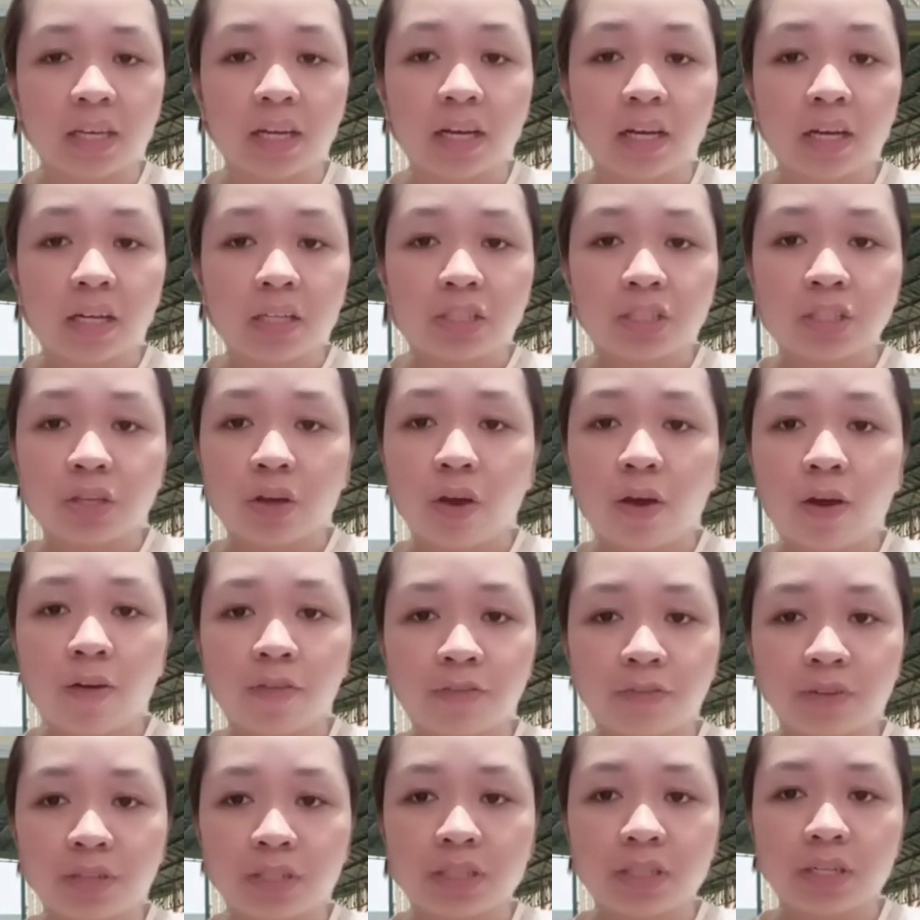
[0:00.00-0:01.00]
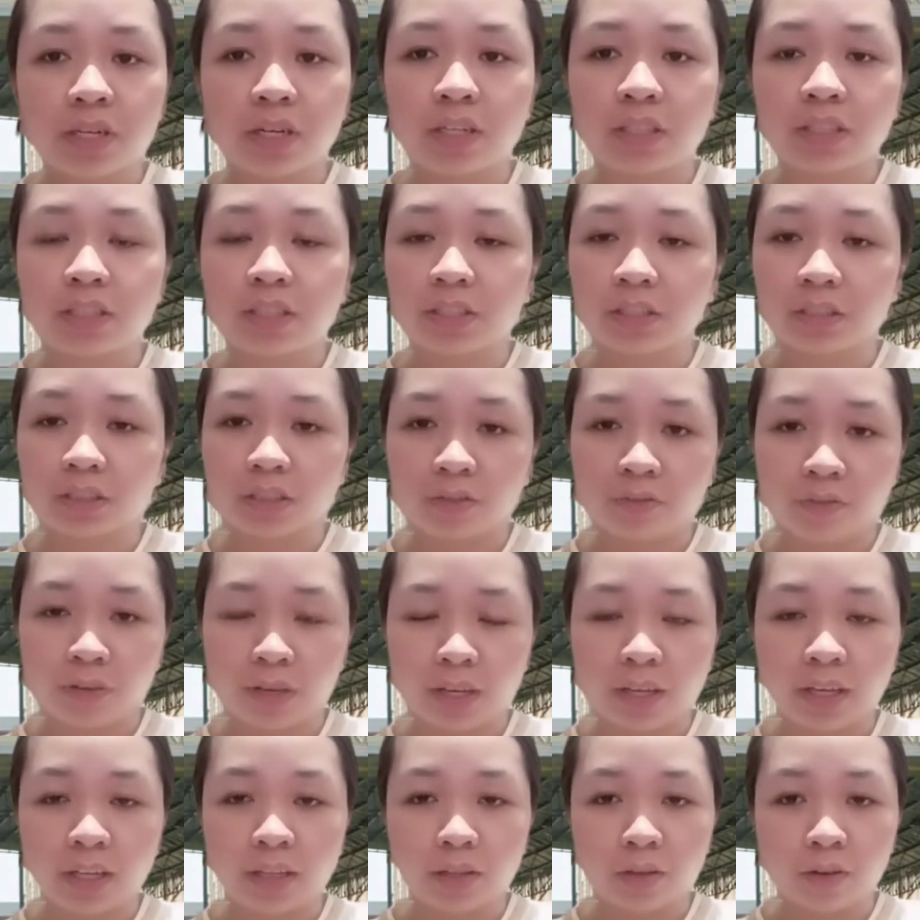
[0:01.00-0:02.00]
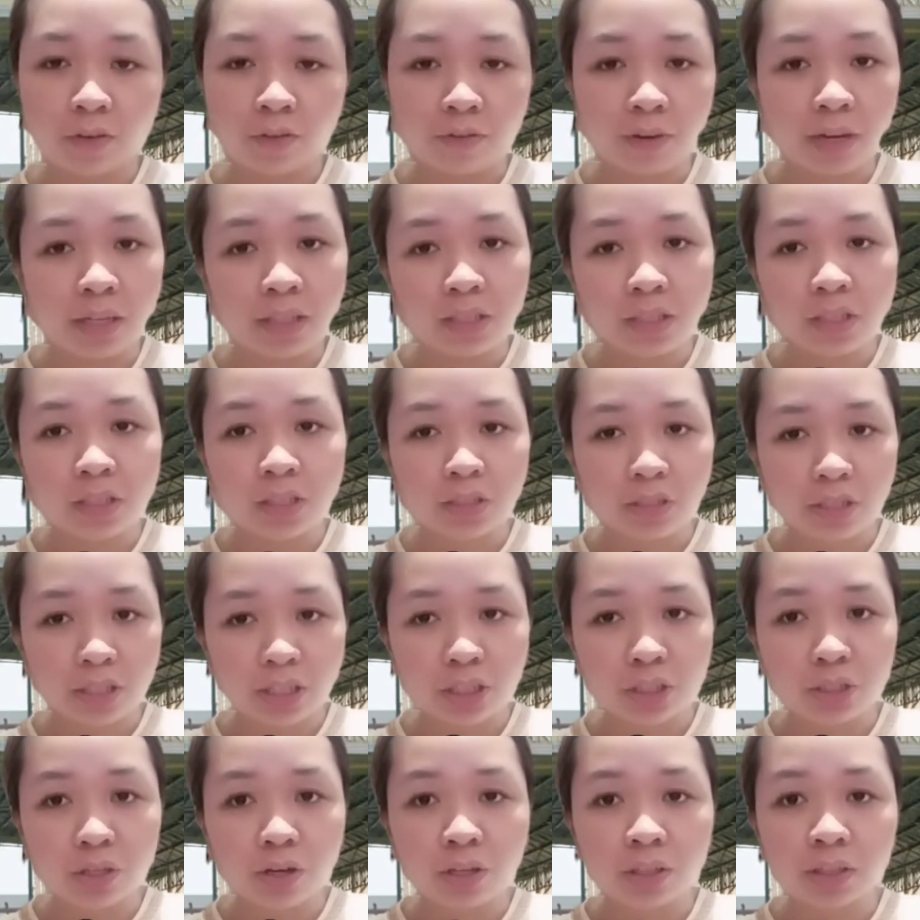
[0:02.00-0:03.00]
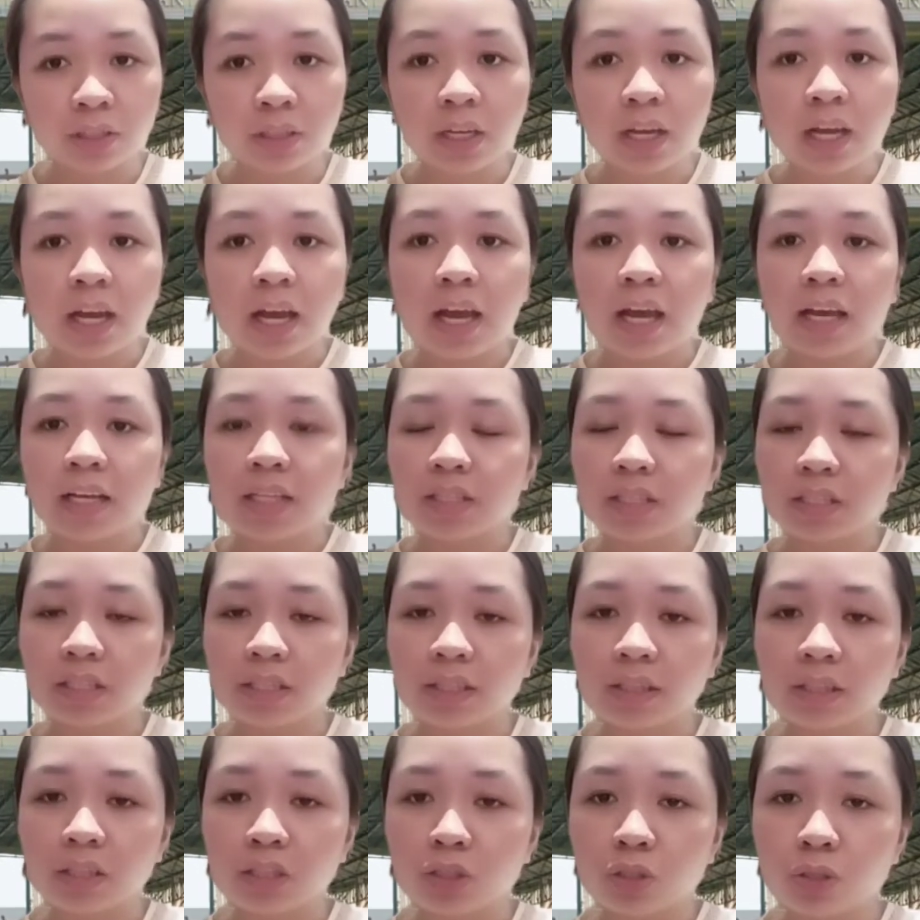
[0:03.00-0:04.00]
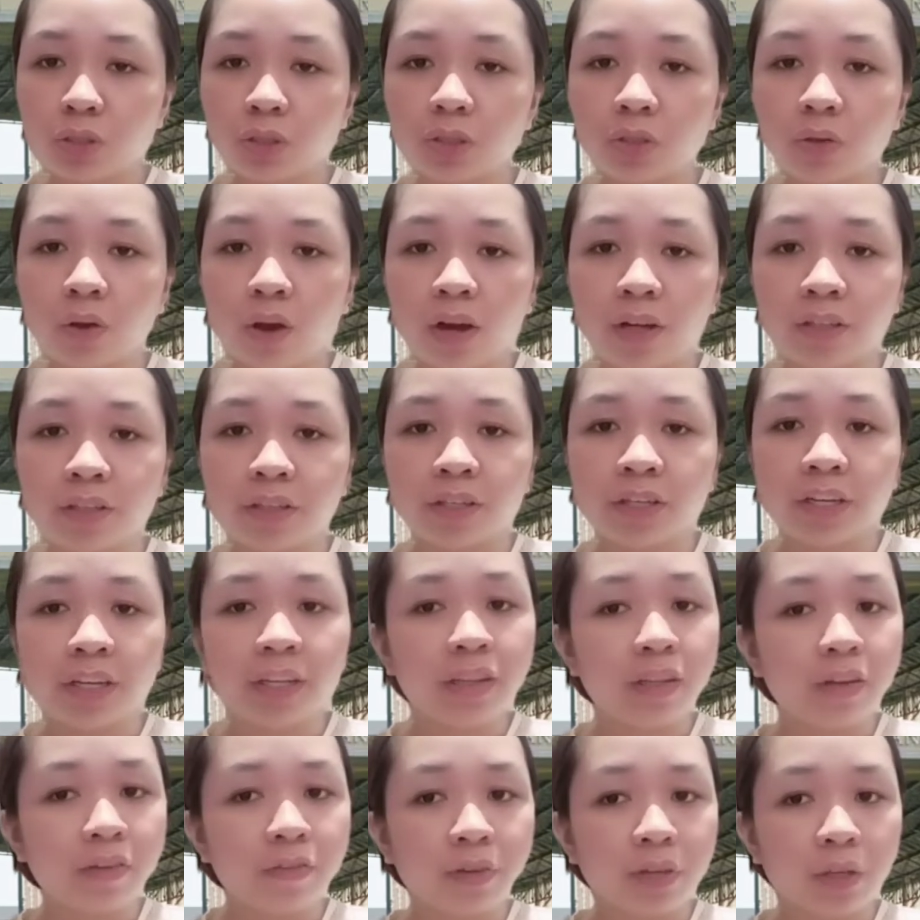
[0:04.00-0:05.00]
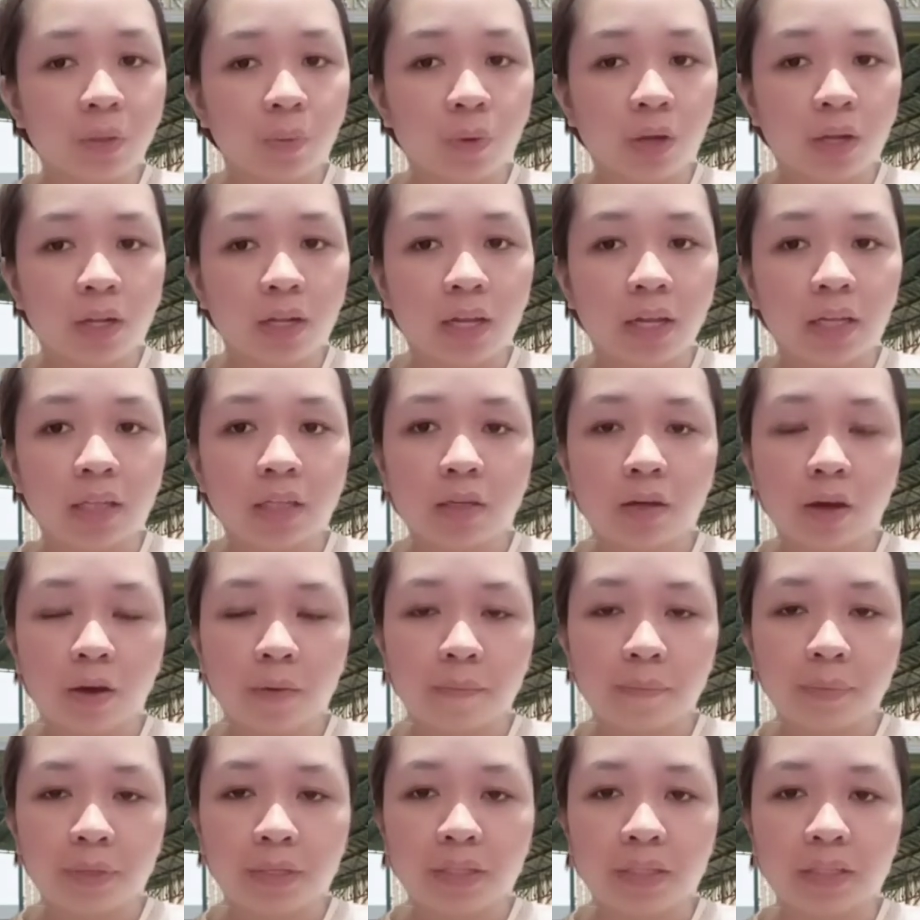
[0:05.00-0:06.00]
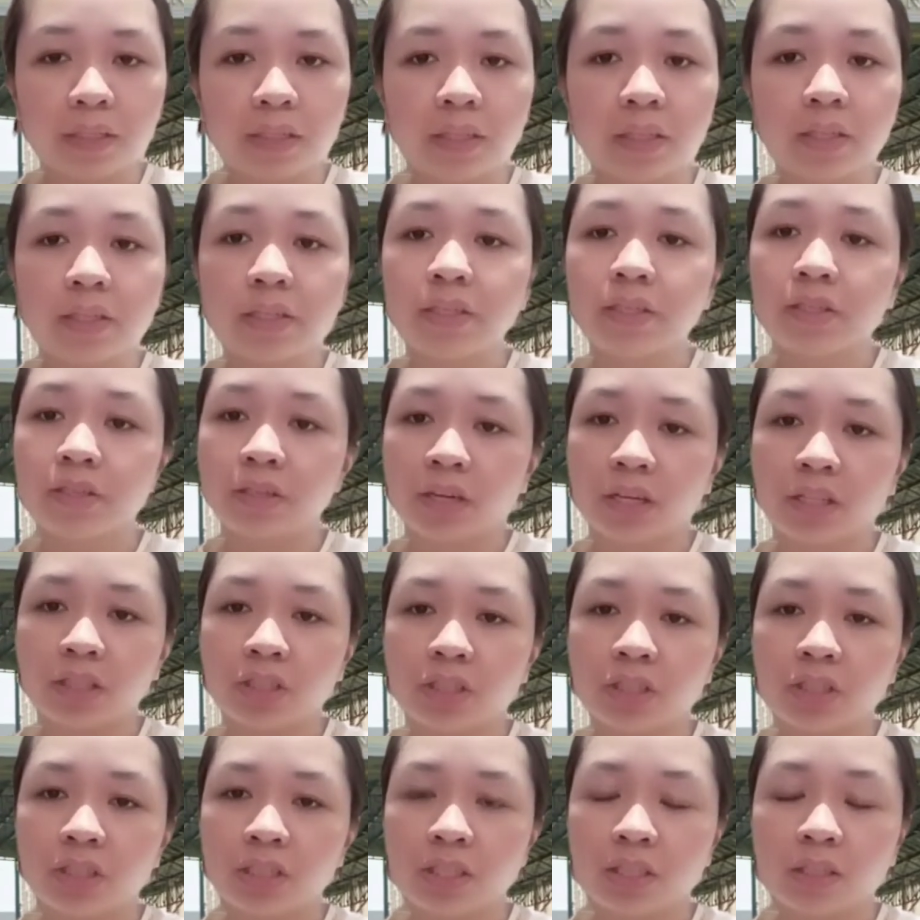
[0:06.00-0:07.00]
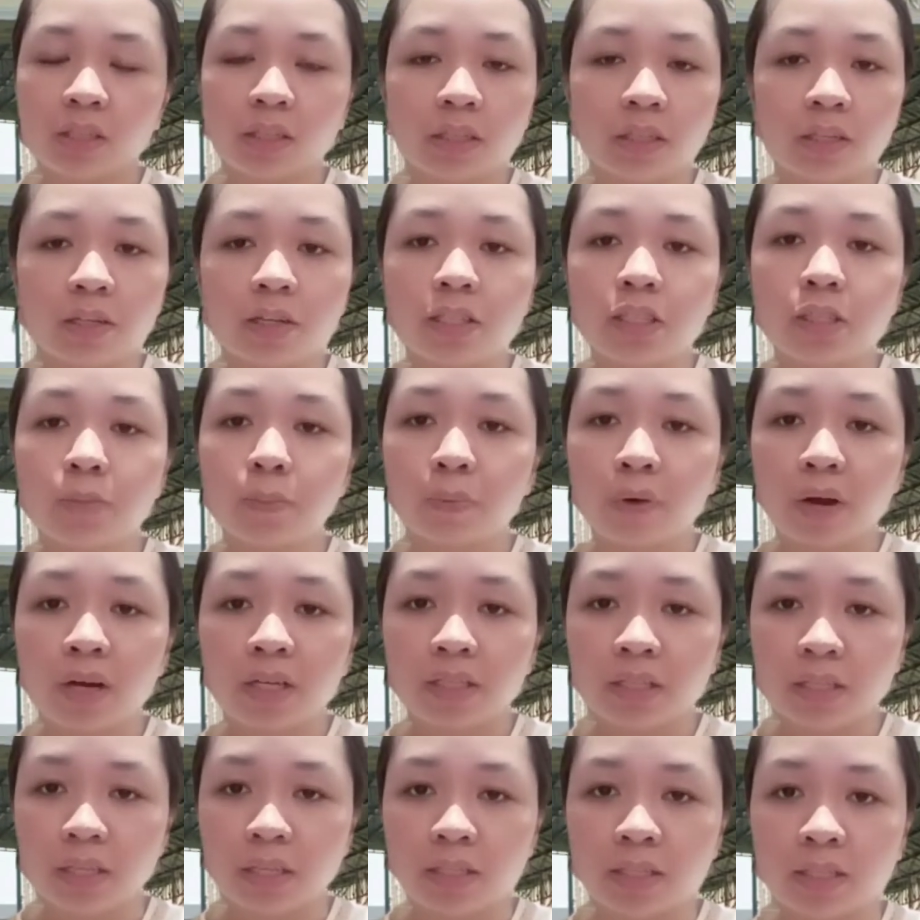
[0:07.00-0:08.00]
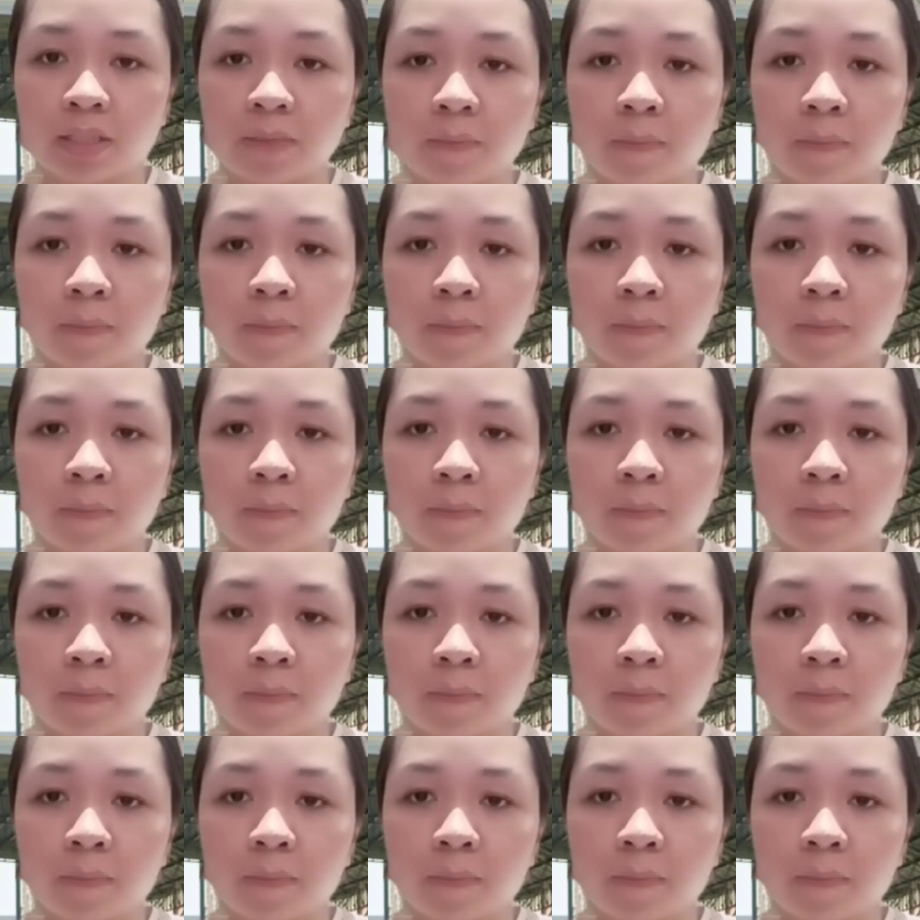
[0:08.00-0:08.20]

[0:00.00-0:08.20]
She offers her certificate of registration and signature to other individual and company that engages in clearance process